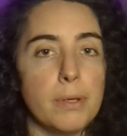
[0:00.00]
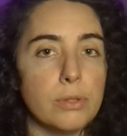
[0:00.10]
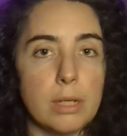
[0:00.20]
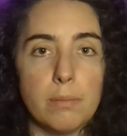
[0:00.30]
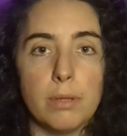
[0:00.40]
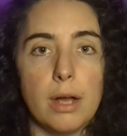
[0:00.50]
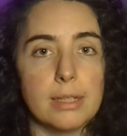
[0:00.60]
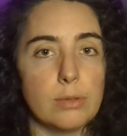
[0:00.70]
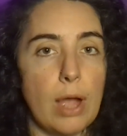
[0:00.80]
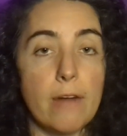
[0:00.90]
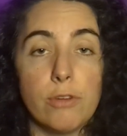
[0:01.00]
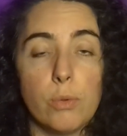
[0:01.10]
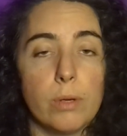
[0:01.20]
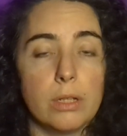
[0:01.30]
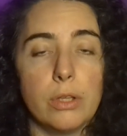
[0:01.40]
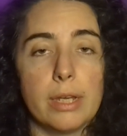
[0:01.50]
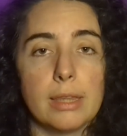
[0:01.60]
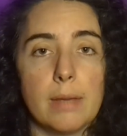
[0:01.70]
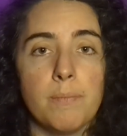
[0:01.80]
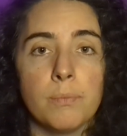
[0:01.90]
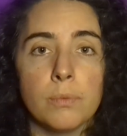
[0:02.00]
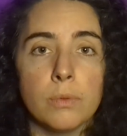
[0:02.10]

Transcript: building blocks, however you want to look at them,